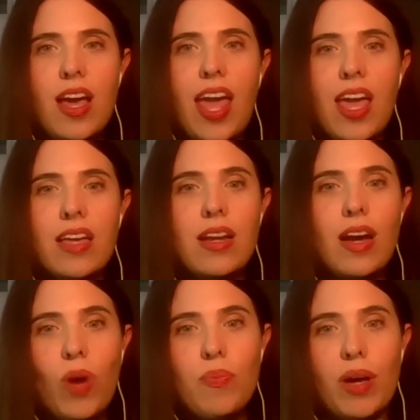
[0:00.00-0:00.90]
and
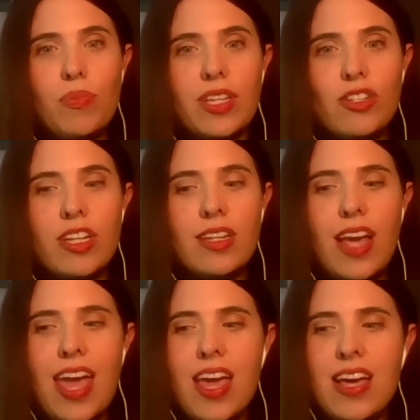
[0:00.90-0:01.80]
a white population.
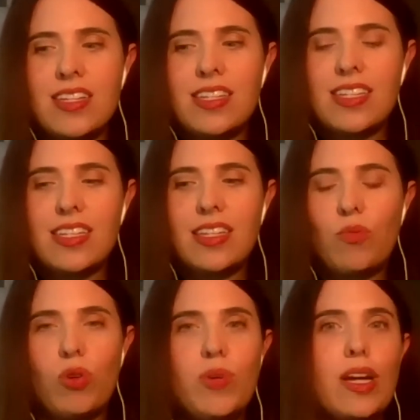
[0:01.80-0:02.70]
And
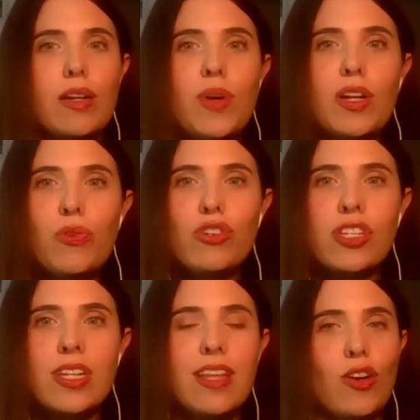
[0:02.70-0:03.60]
when we talk about
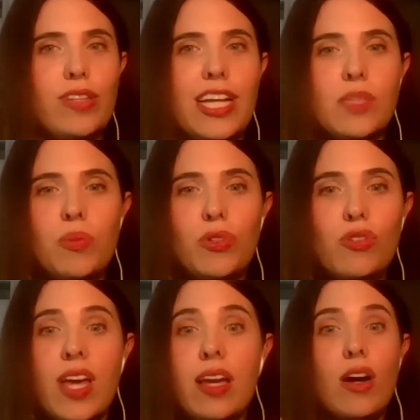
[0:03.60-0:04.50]
abortion, there are less people who
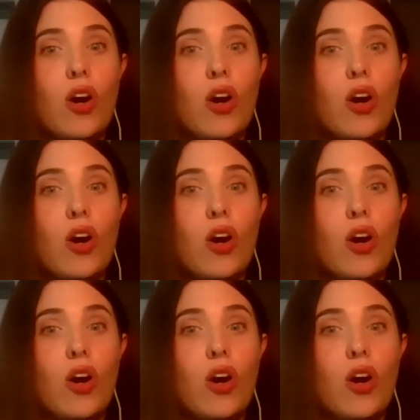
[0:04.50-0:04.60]
say,